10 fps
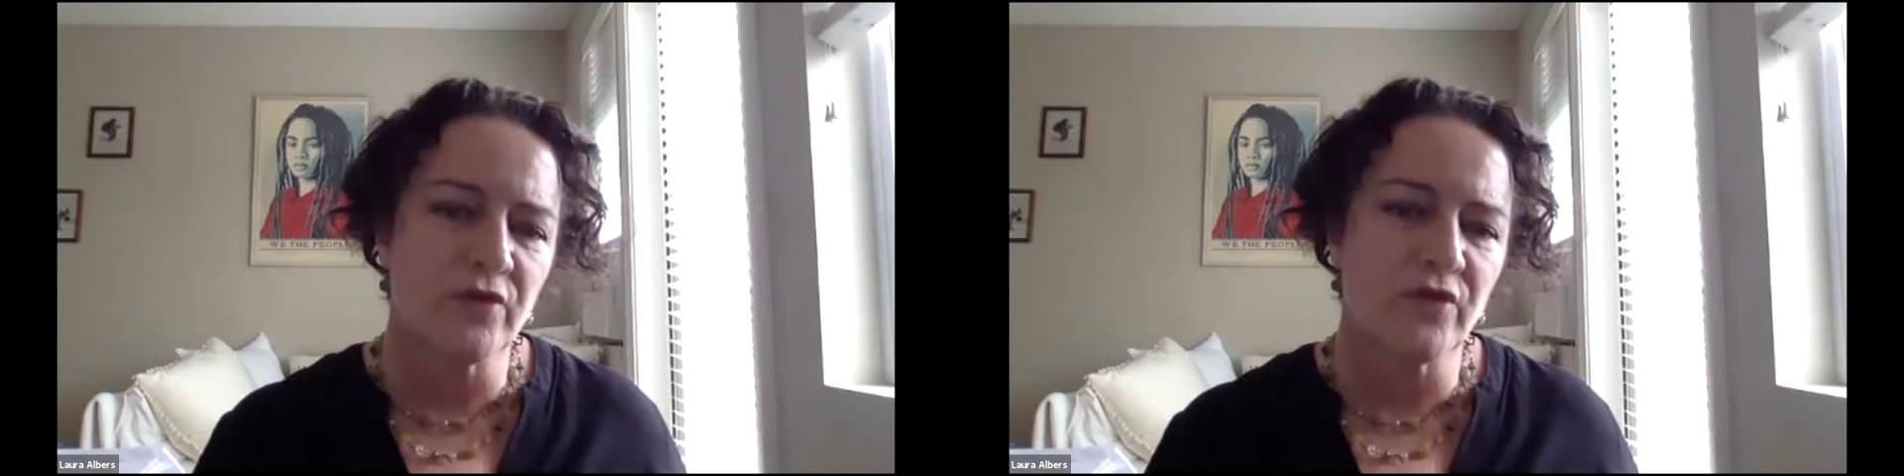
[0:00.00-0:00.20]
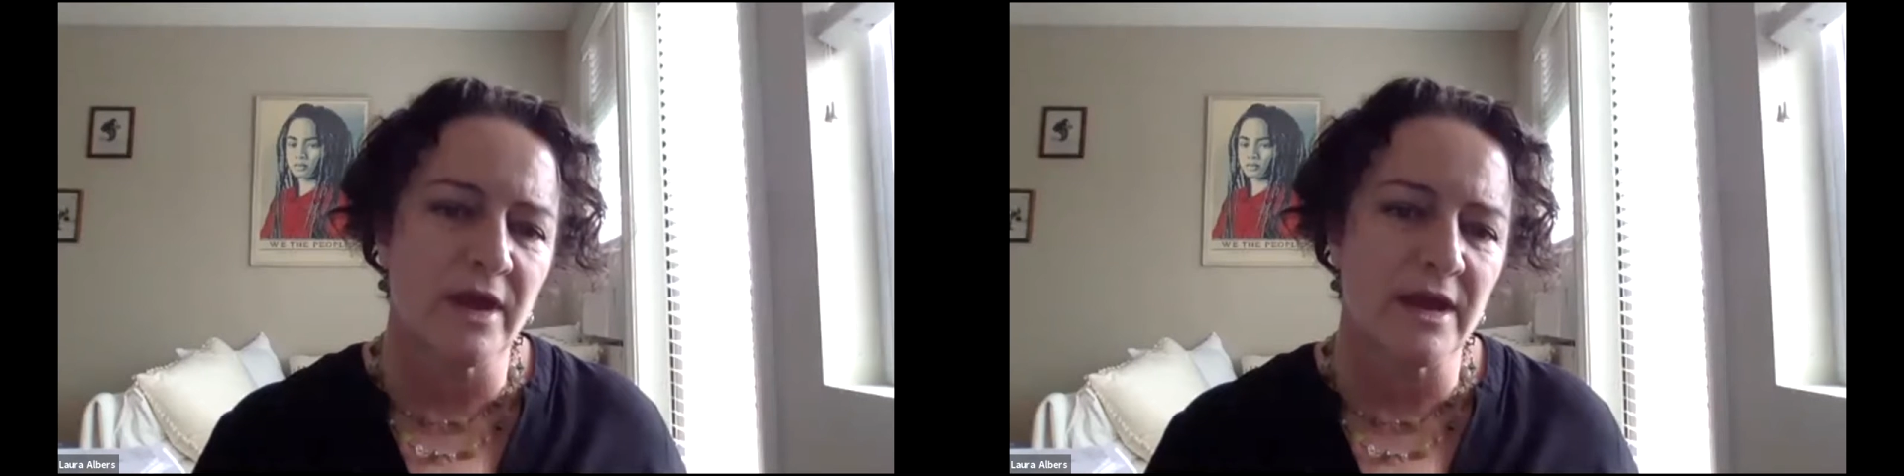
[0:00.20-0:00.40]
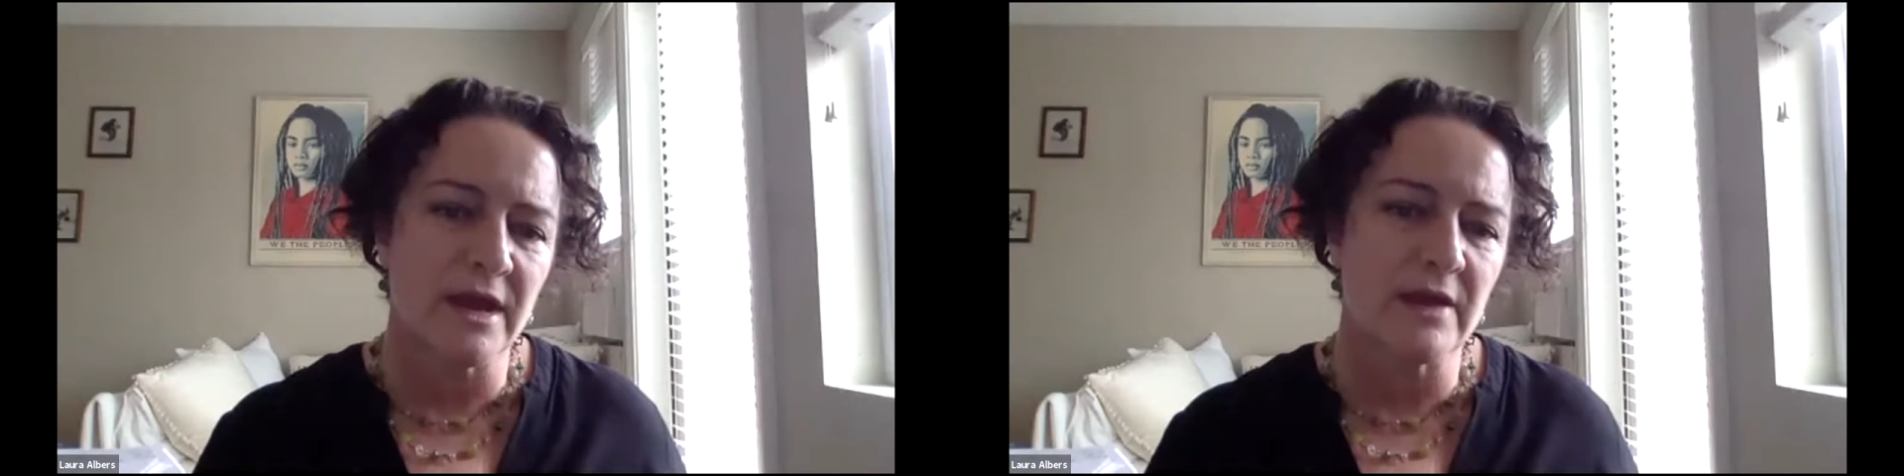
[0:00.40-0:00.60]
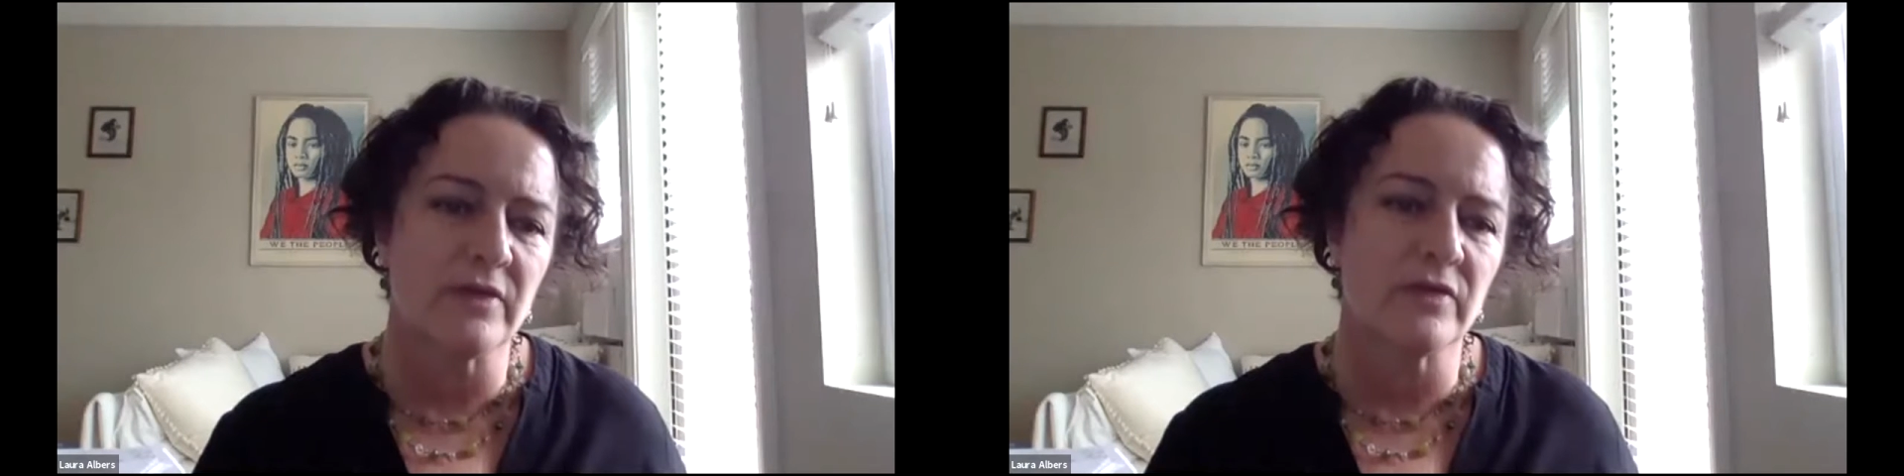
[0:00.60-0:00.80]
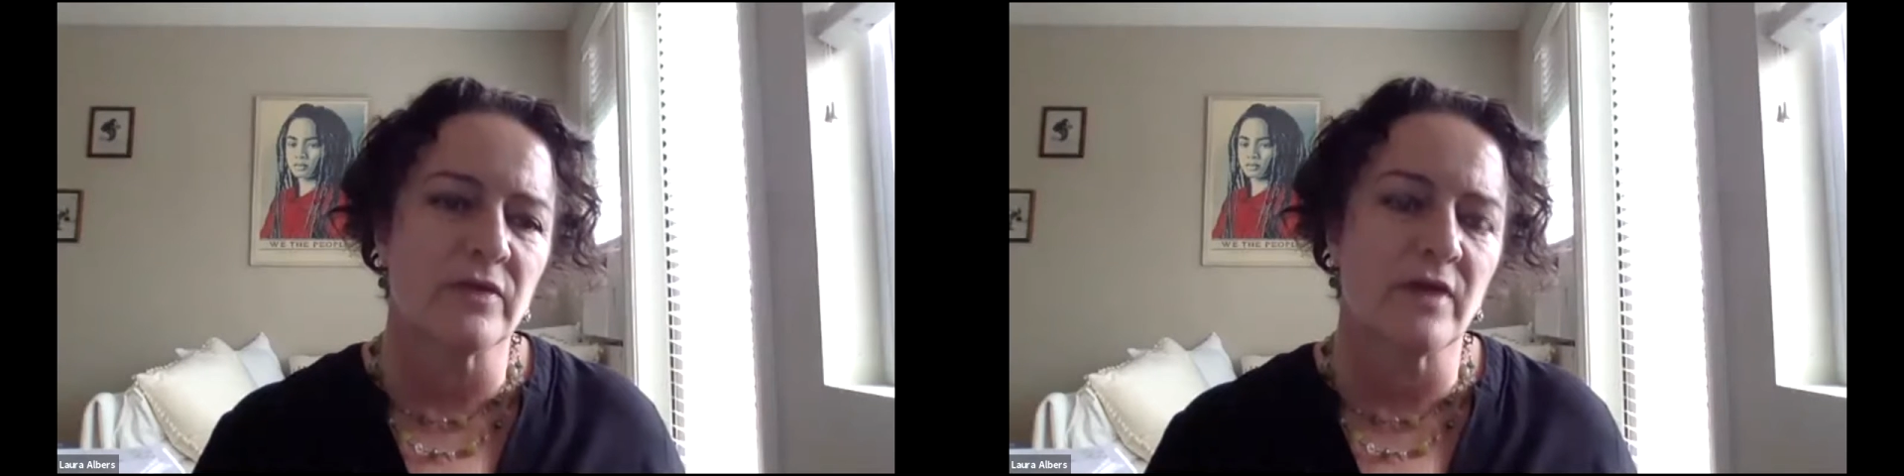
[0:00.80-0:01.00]
fraud
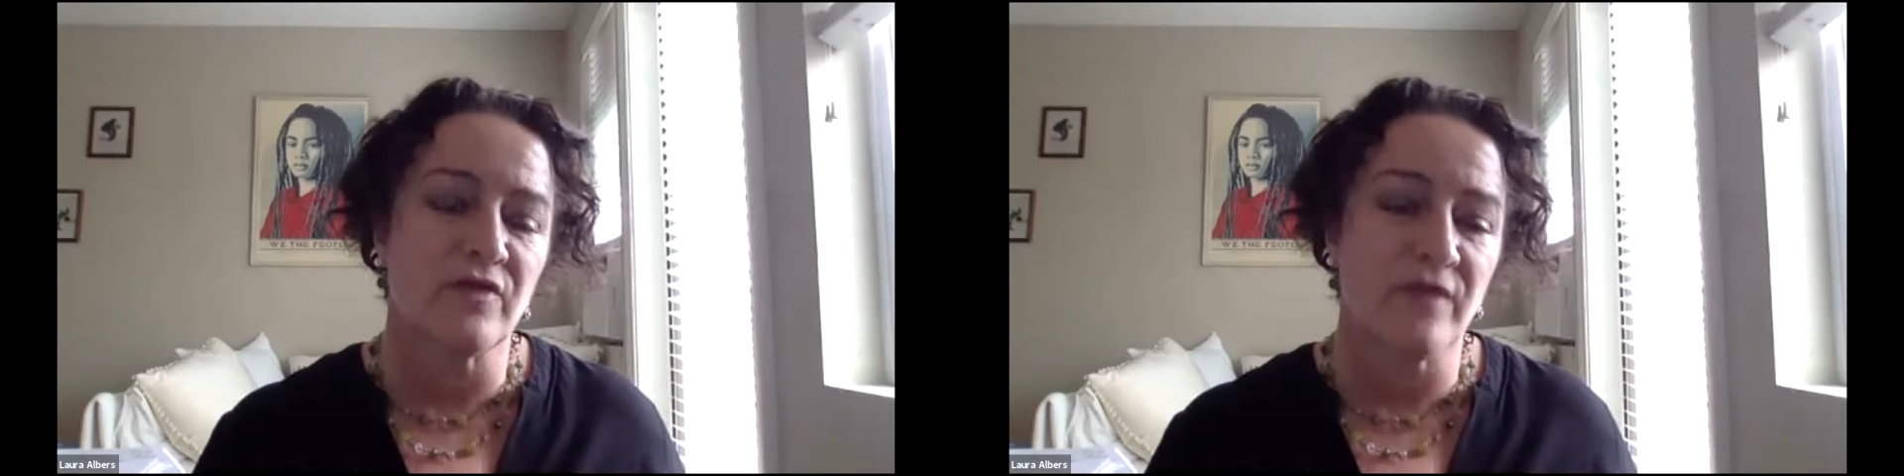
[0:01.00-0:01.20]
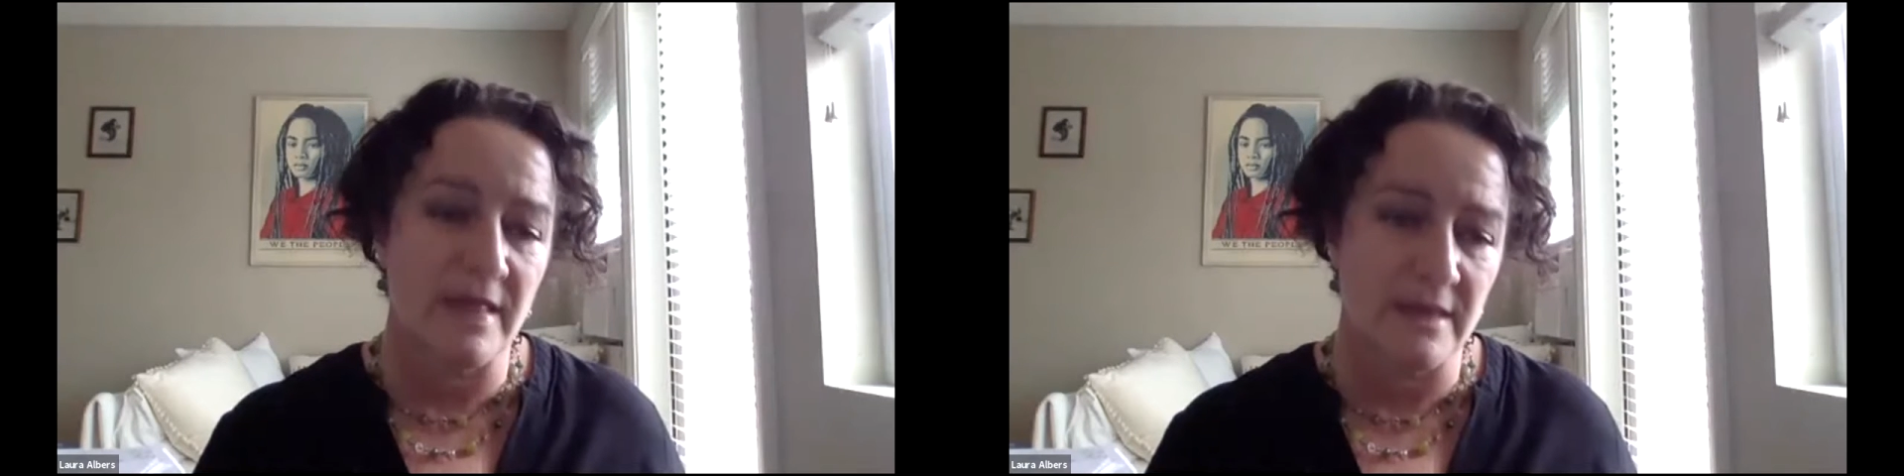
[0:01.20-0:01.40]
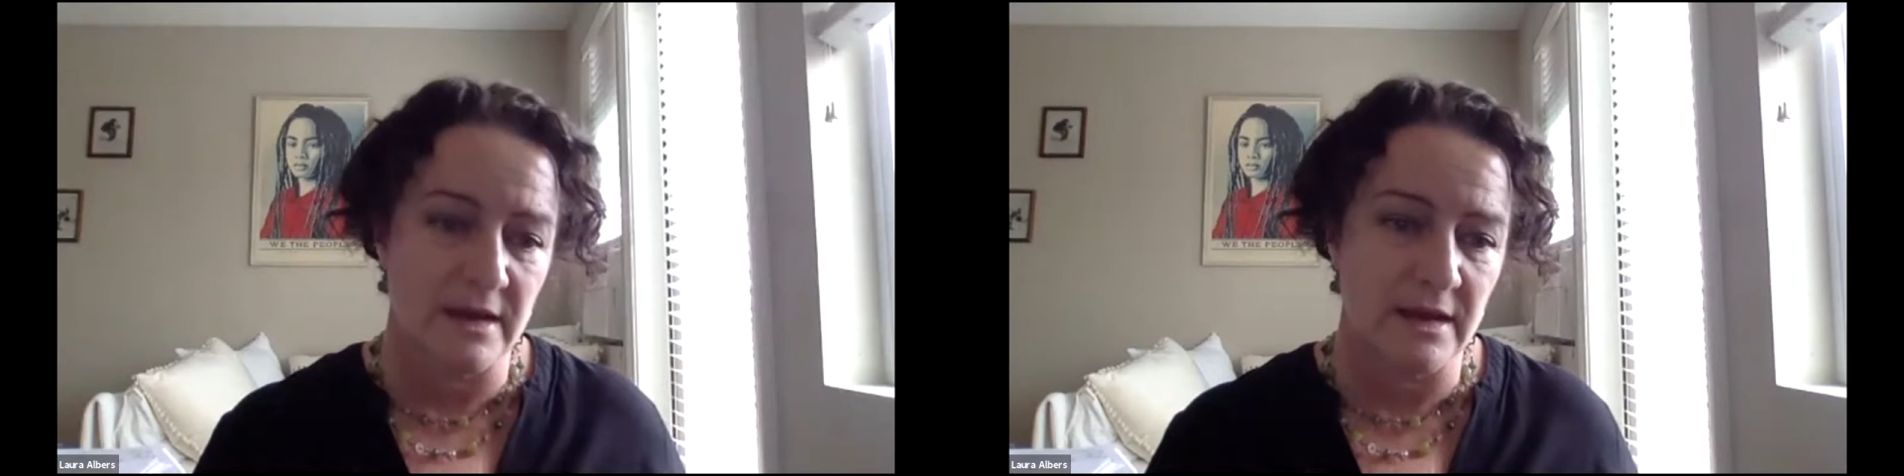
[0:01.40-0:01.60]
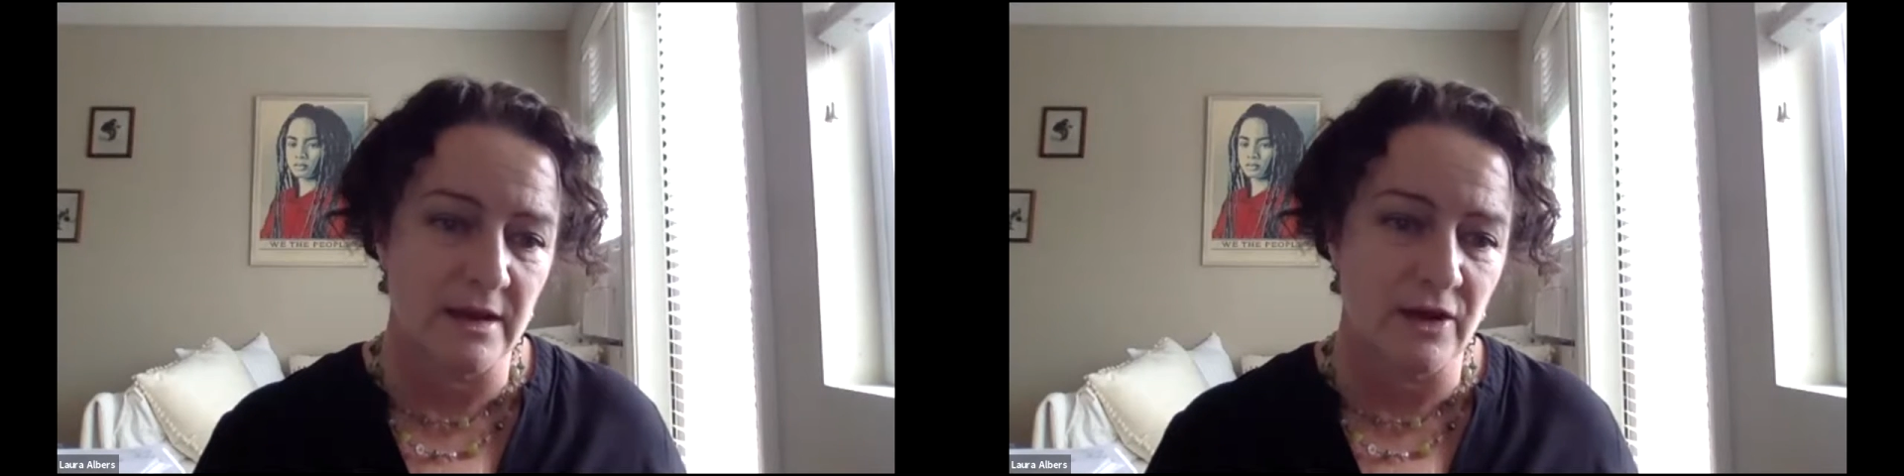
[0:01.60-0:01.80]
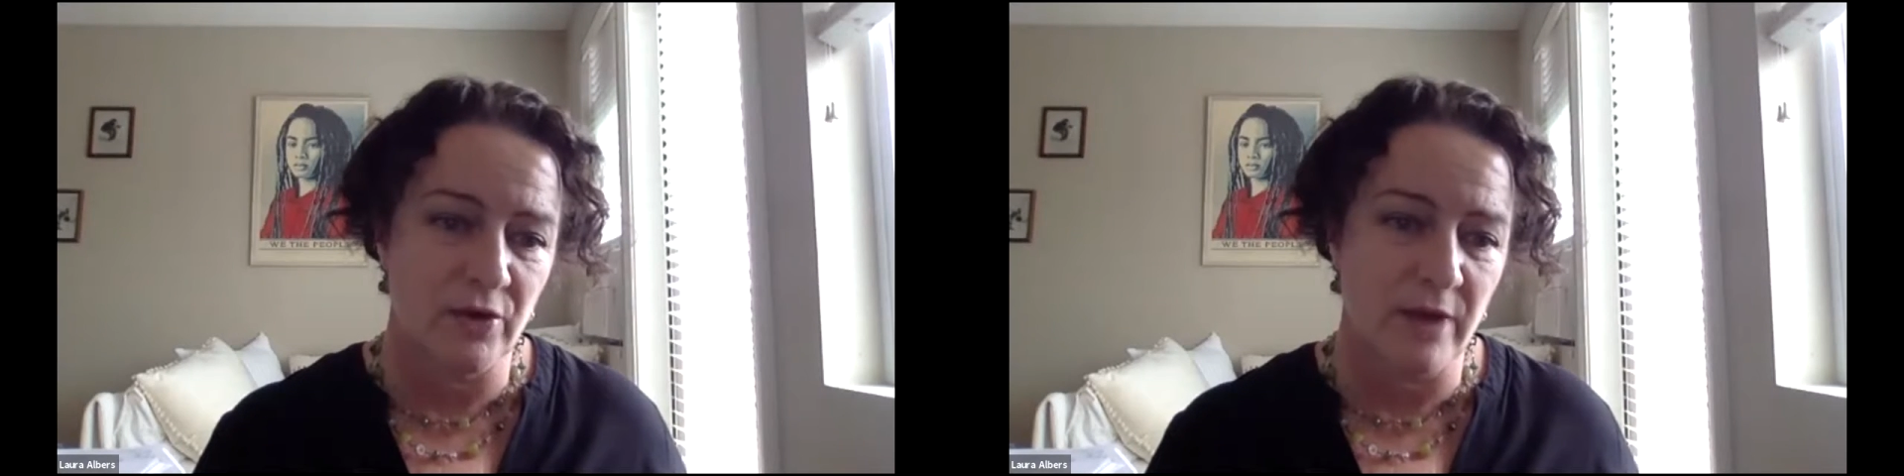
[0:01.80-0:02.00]
is a
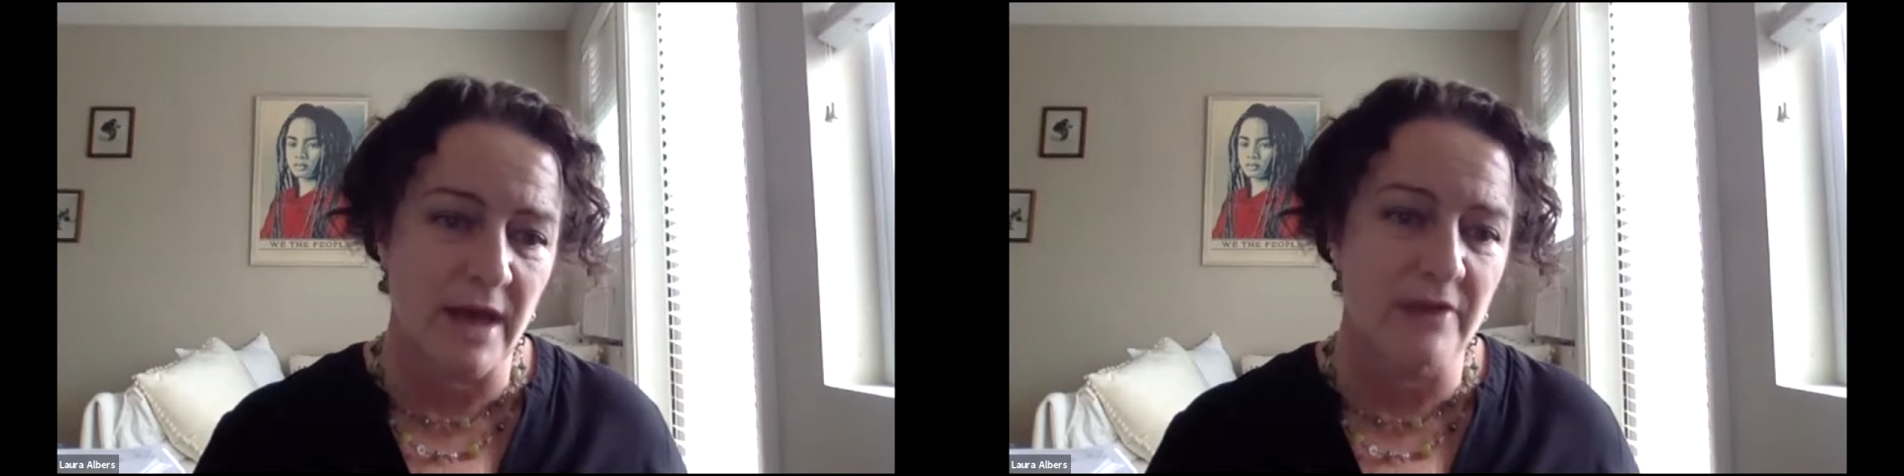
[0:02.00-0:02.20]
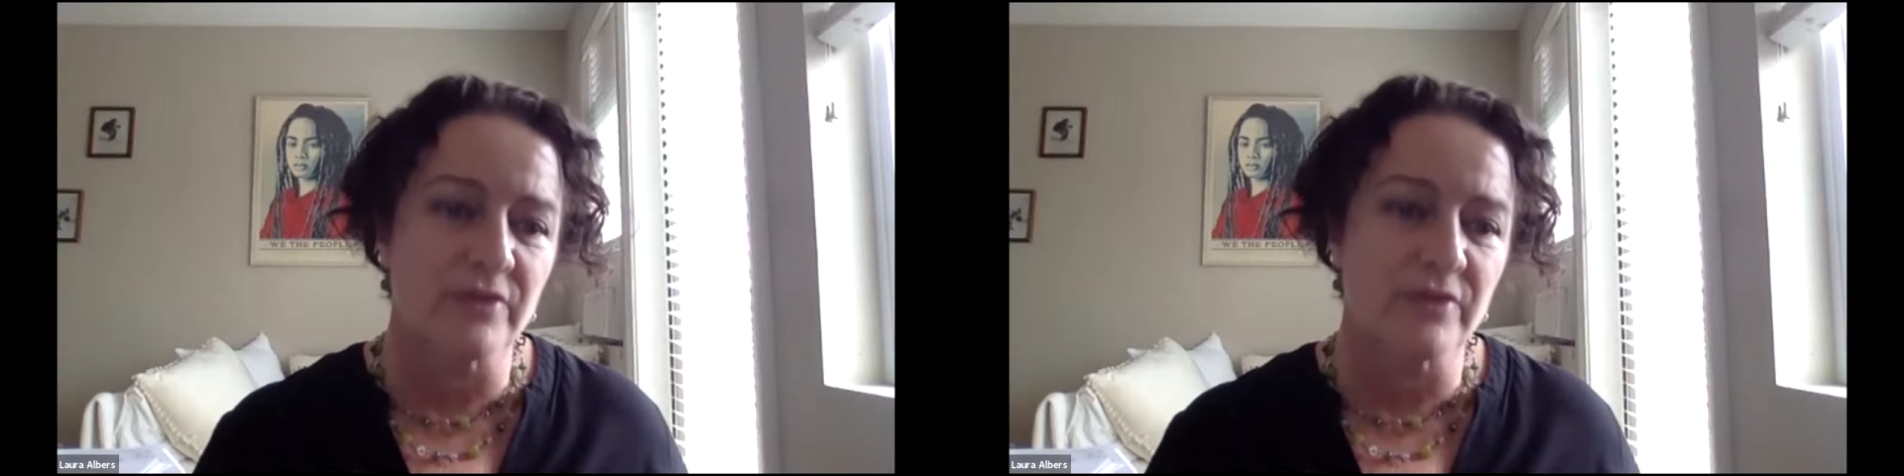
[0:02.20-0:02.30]
felony, correct?